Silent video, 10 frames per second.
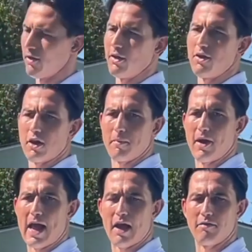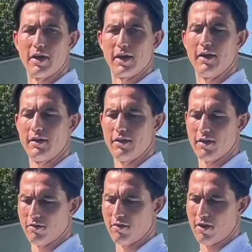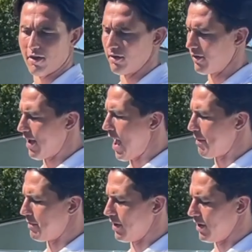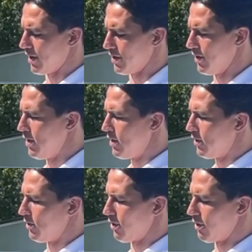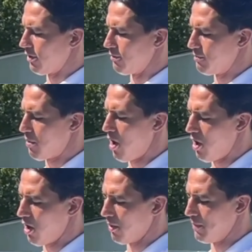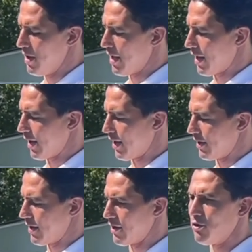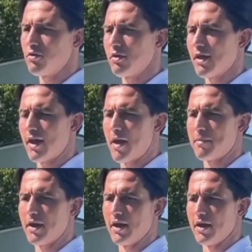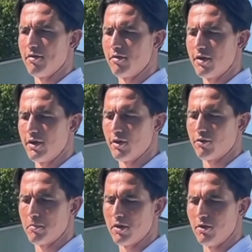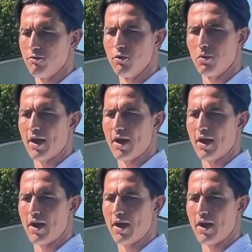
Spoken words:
they talk about having this gap in your palm, and I do think that gap is, you know, something that you do want to